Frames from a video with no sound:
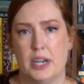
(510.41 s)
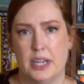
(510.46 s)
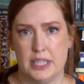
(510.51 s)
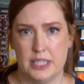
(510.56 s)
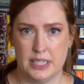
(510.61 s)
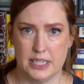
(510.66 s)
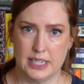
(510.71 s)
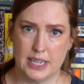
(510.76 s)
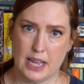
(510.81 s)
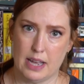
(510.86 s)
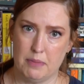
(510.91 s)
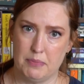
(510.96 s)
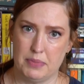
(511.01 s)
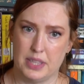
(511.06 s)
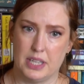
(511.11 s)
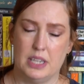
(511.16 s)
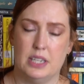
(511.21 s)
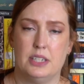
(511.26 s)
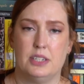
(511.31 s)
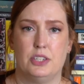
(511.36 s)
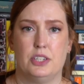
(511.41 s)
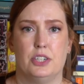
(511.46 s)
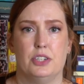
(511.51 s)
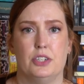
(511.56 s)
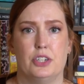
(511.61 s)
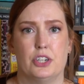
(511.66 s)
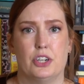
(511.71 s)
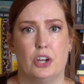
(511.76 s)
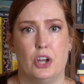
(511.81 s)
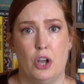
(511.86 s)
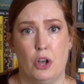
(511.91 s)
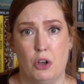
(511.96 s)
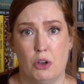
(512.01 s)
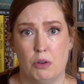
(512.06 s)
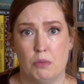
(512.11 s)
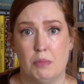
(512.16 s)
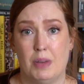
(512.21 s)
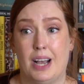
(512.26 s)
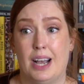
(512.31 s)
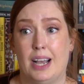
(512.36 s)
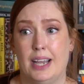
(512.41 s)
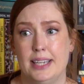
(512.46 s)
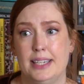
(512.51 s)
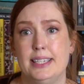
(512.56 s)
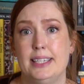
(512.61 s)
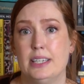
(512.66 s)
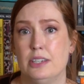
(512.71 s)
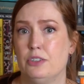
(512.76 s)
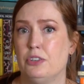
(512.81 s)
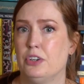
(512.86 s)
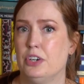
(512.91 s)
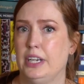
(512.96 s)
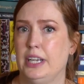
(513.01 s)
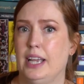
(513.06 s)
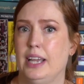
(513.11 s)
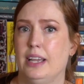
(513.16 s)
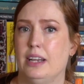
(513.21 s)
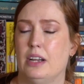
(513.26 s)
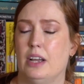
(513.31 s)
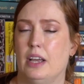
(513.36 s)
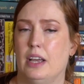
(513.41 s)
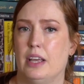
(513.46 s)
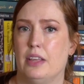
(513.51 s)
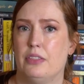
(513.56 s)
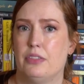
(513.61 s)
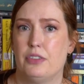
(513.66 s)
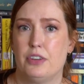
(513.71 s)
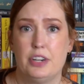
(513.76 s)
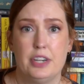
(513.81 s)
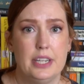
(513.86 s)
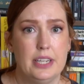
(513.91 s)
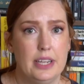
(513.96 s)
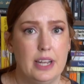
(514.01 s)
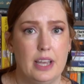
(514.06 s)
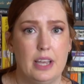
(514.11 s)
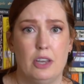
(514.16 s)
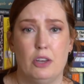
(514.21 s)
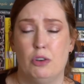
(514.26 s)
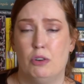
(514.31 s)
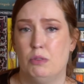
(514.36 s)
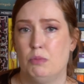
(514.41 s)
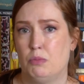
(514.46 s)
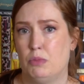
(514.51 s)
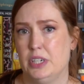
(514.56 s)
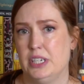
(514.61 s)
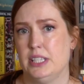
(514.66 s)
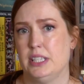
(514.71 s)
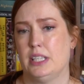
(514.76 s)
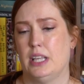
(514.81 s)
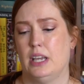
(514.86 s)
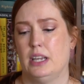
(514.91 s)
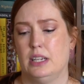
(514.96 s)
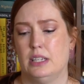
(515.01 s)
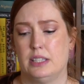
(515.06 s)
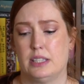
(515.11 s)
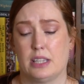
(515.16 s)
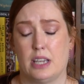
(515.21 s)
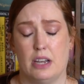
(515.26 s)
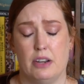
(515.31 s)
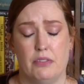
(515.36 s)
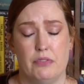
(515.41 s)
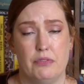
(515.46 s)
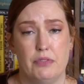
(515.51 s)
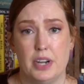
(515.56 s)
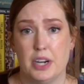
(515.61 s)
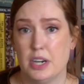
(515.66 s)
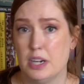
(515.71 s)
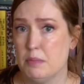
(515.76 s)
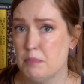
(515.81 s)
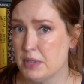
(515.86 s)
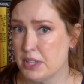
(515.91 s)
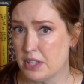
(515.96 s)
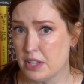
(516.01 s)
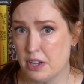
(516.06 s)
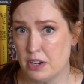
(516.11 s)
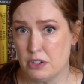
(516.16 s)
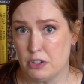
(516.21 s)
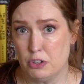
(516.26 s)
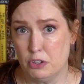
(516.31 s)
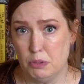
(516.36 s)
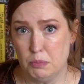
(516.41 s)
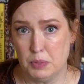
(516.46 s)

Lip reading: in depth into your home, I did create a 30-day home reset. It's got a very methodical